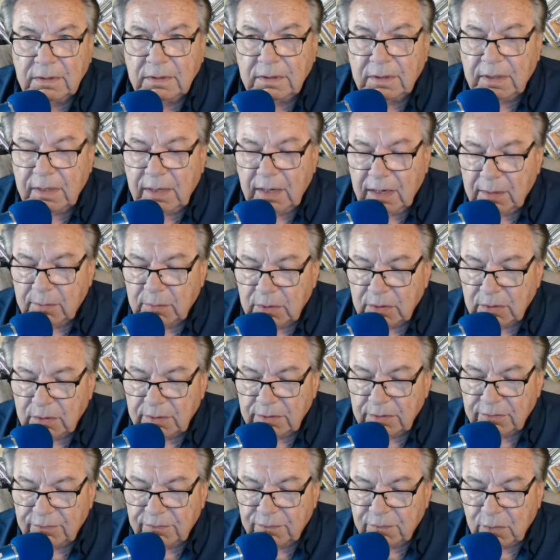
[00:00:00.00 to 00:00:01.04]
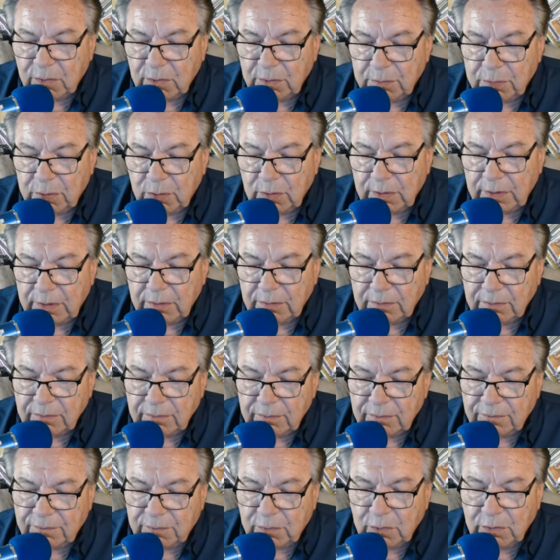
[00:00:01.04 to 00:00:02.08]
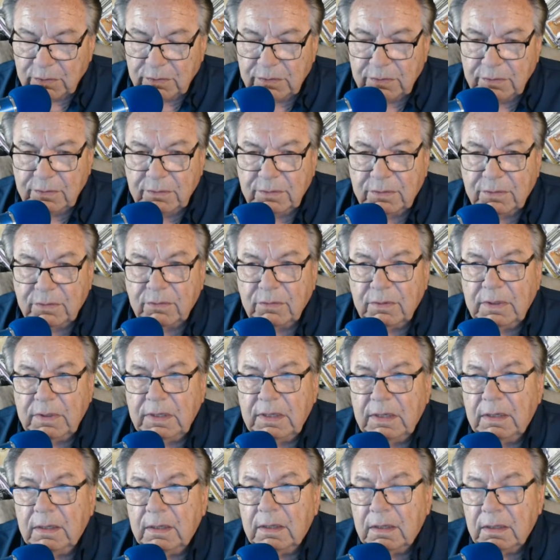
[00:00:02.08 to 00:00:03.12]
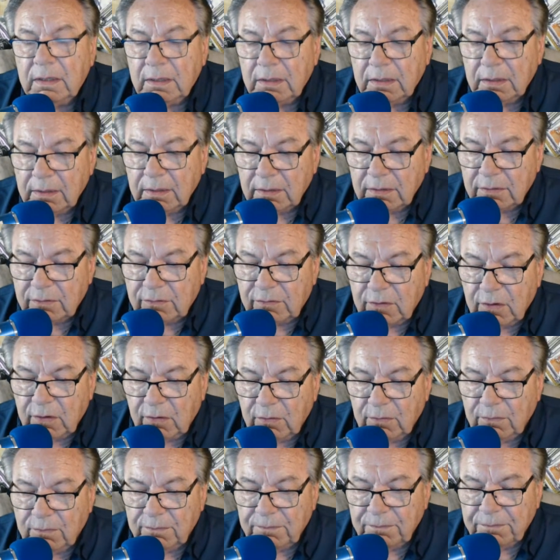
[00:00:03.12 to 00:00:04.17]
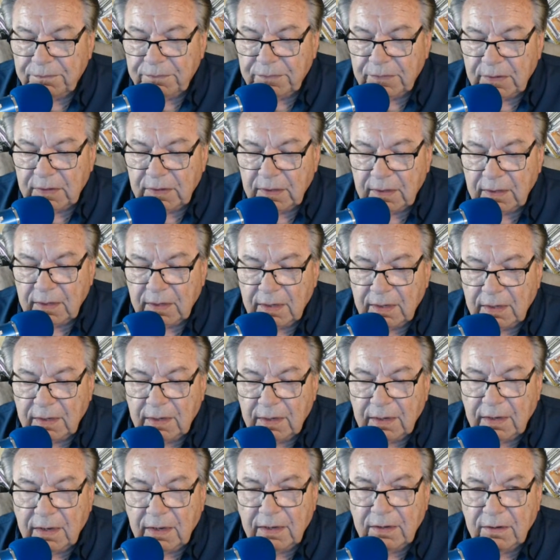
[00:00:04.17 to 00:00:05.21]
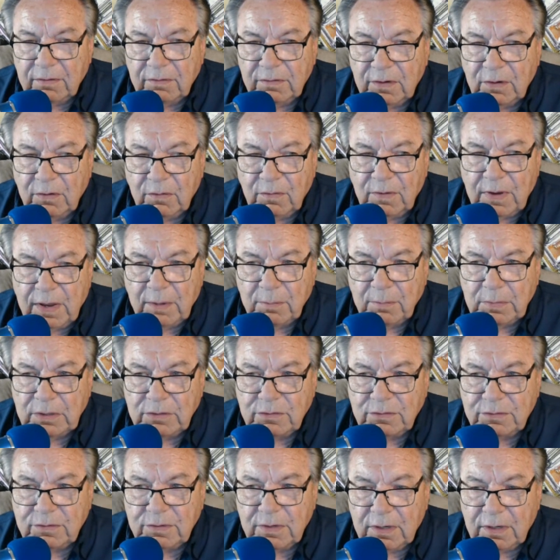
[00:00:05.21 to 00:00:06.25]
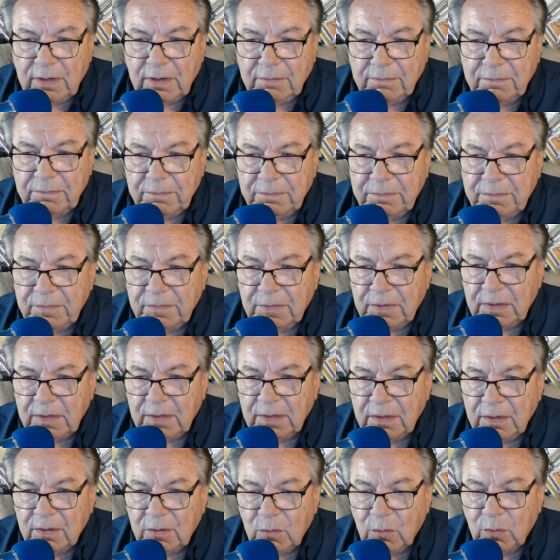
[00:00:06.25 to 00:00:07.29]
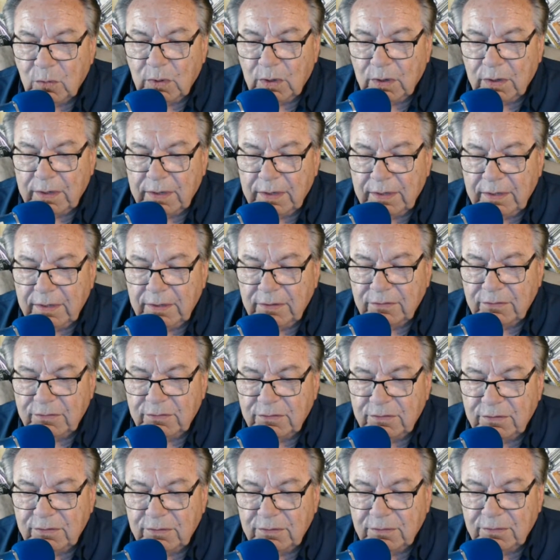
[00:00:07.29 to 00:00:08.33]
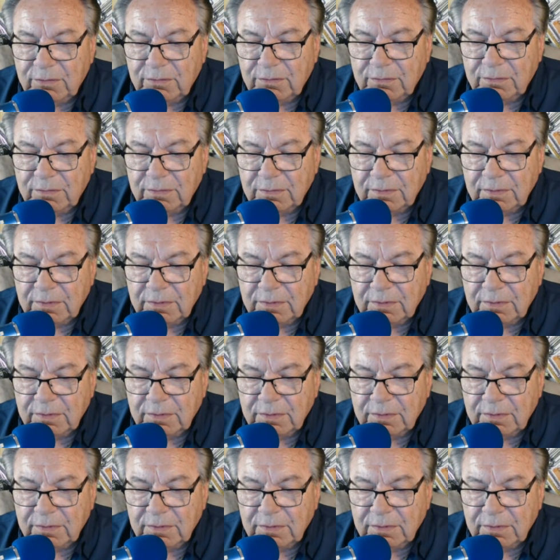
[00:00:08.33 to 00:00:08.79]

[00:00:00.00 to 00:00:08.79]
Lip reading: camera is 4.423. So I don't know how much work it is to